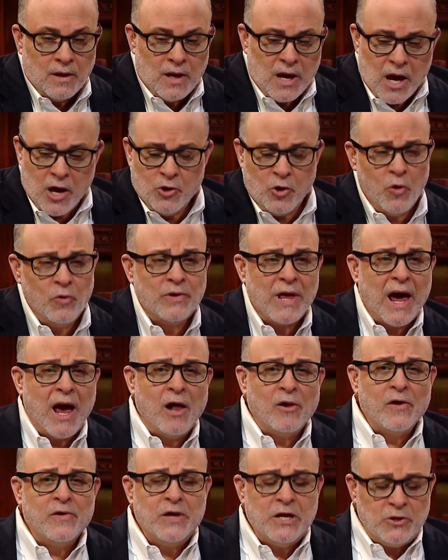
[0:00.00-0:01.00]
And who the
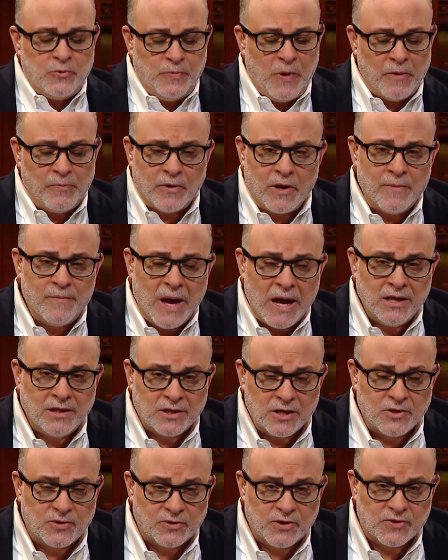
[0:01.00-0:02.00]
hell are these people to make
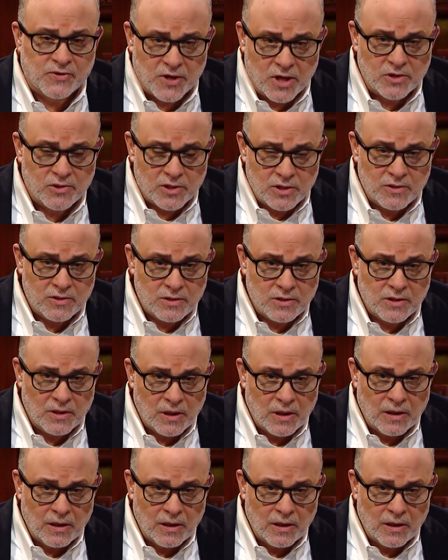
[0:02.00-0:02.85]
these decisions?